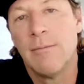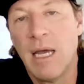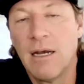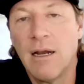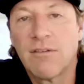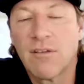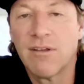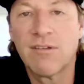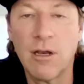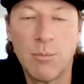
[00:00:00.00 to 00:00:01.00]
made an
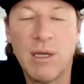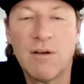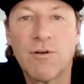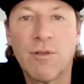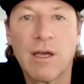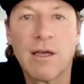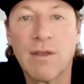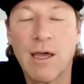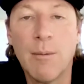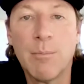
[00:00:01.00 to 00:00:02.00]
unsolicited bid for the,
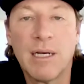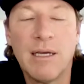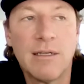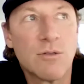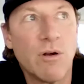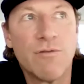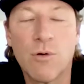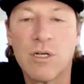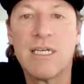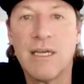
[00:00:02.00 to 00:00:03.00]
the company in
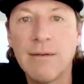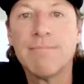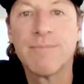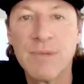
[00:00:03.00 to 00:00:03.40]
2014.